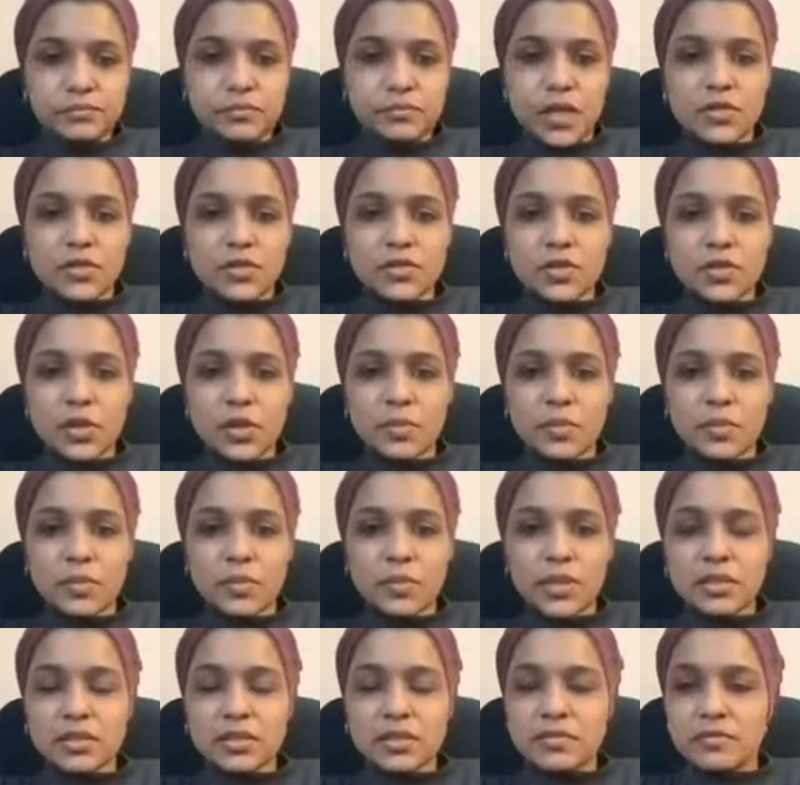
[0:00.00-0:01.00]
And so
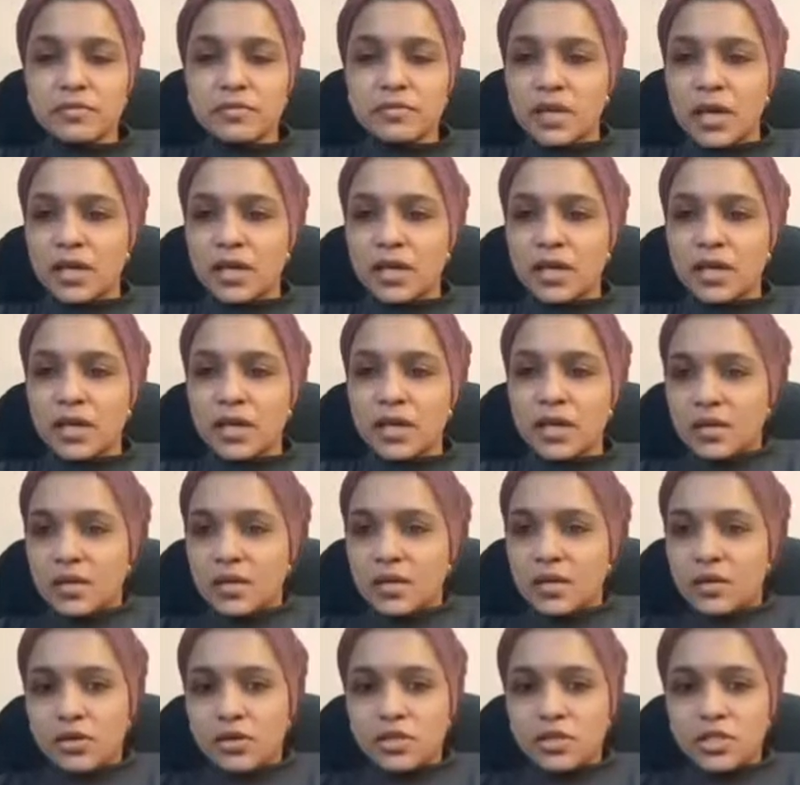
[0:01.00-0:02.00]
because of that, the
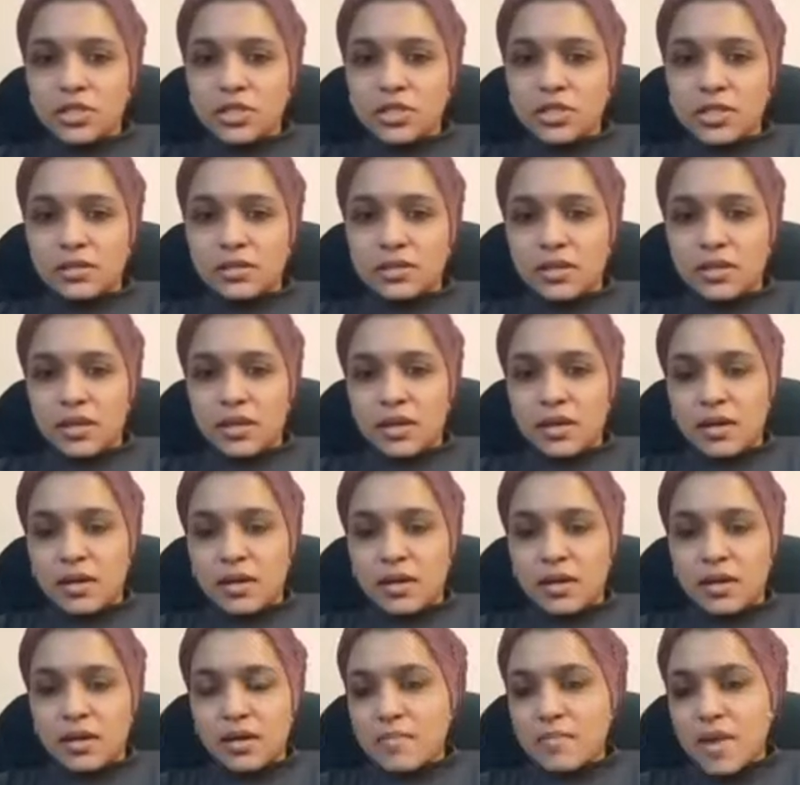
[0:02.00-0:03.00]
oncology centre
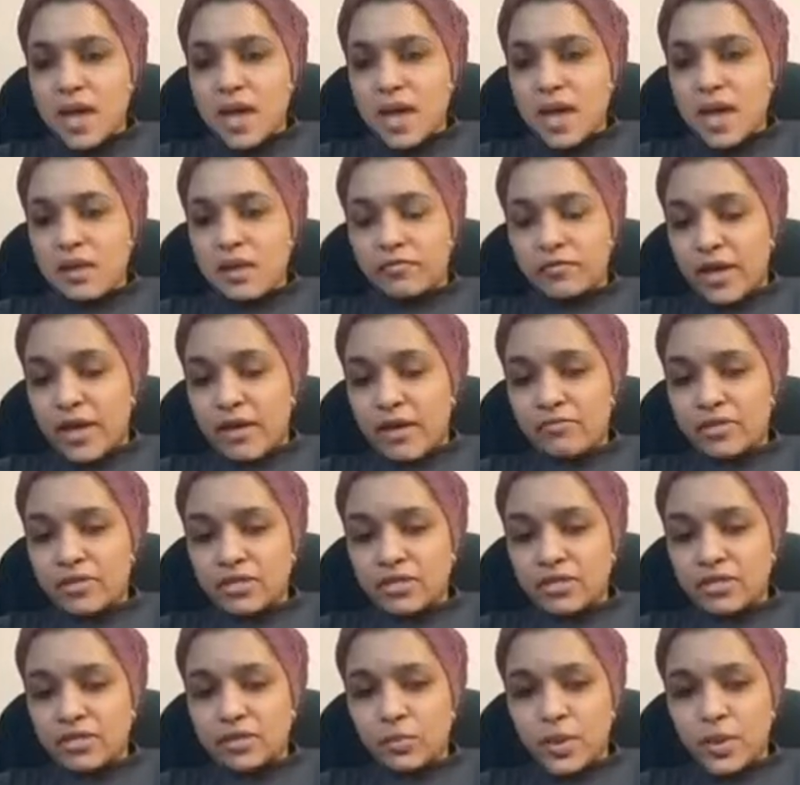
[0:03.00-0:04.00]
for every
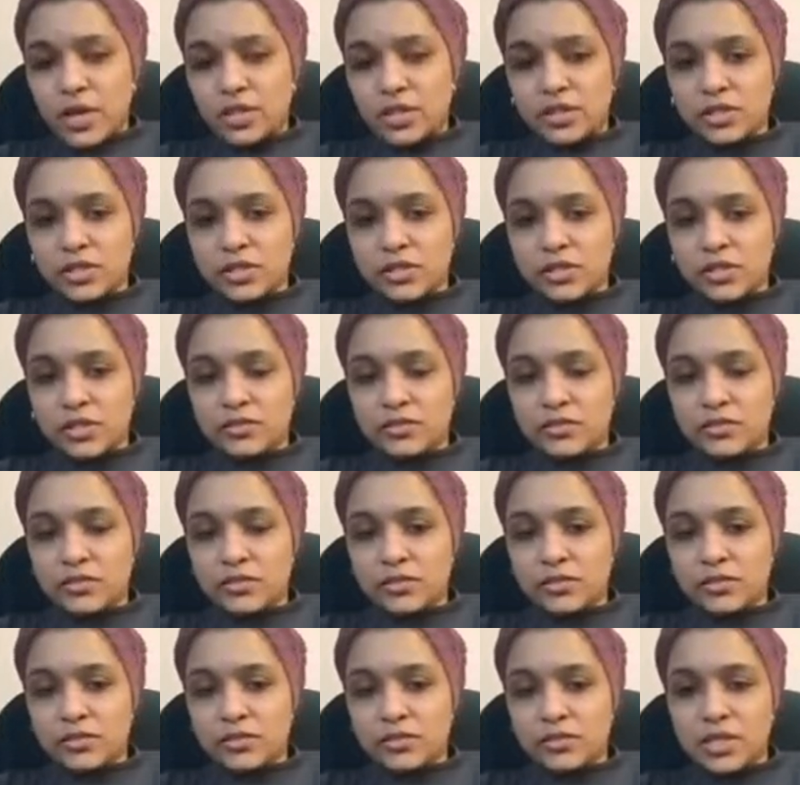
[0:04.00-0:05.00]
single patient goes
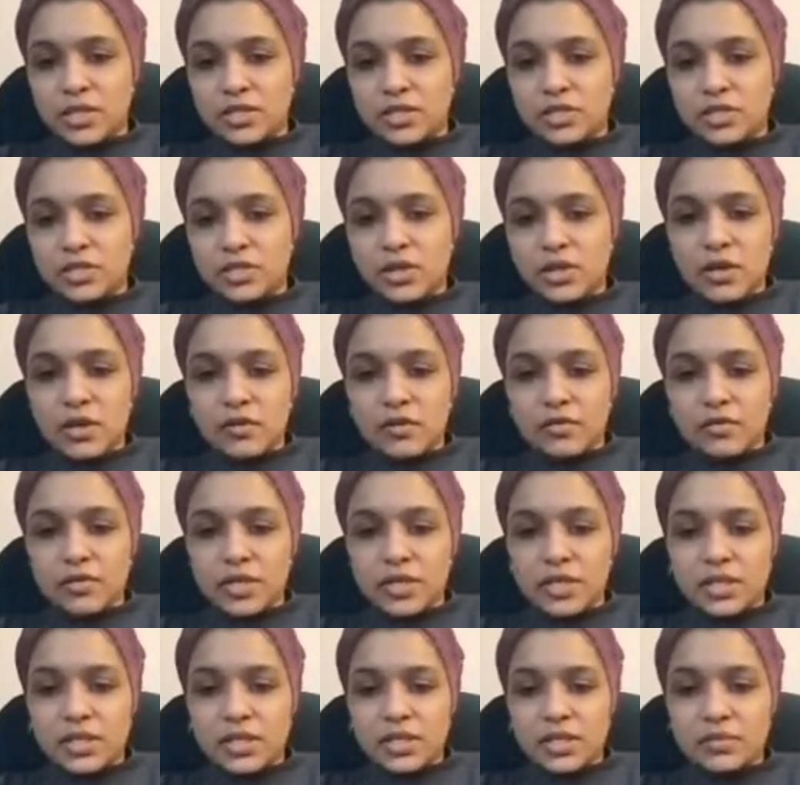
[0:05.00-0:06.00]
through each of
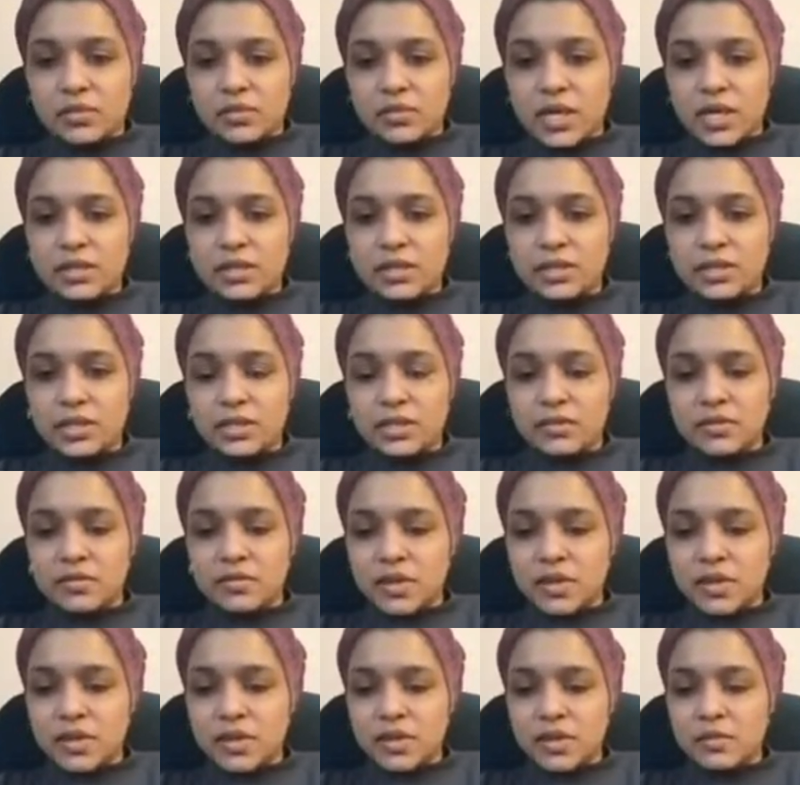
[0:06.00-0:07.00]
these modalities of
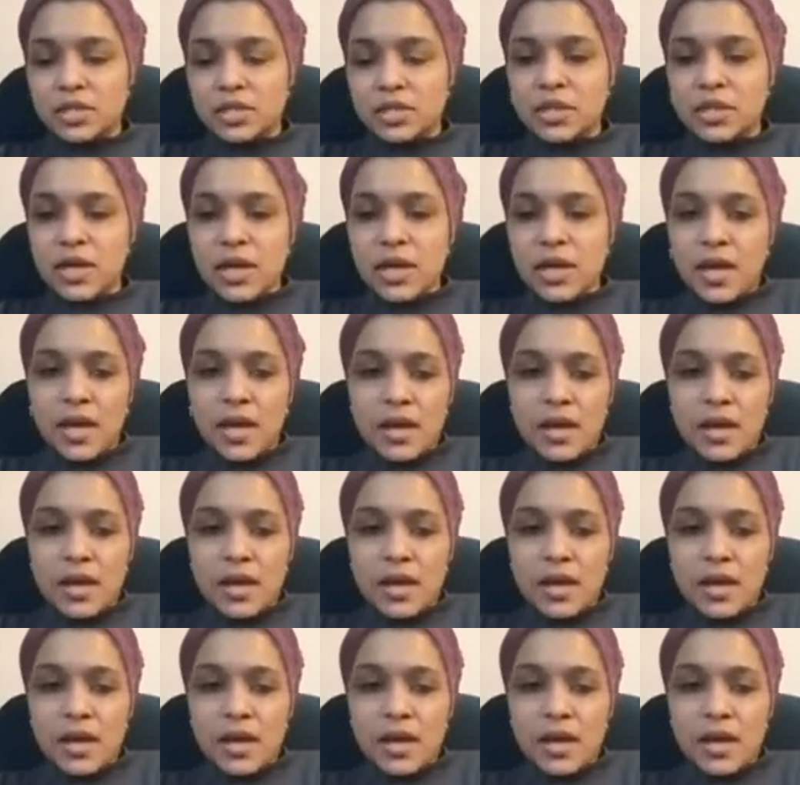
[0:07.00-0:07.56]
imaging,